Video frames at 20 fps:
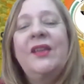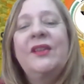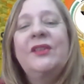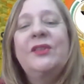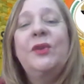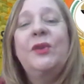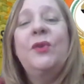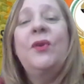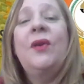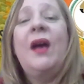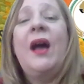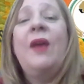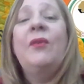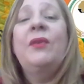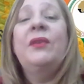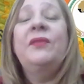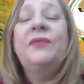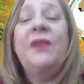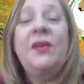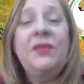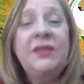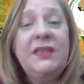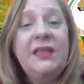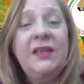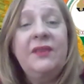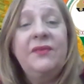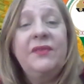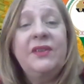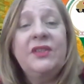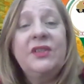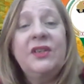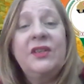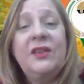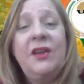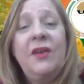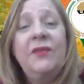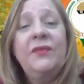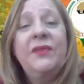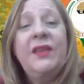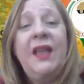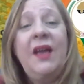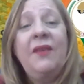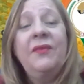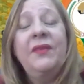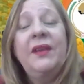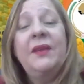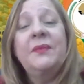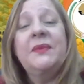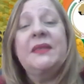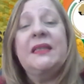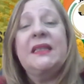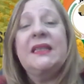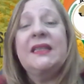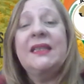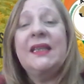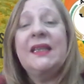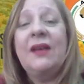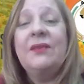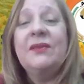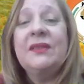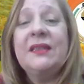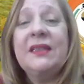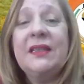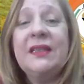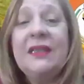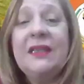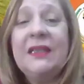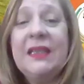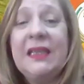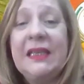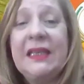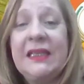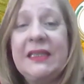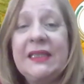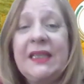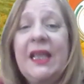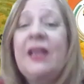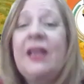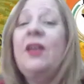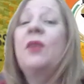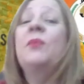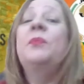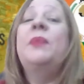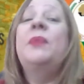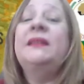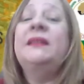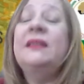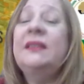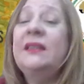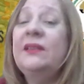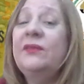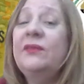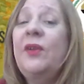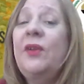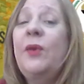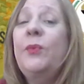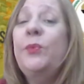So our founding vision of the Africa Business Council is a competitive,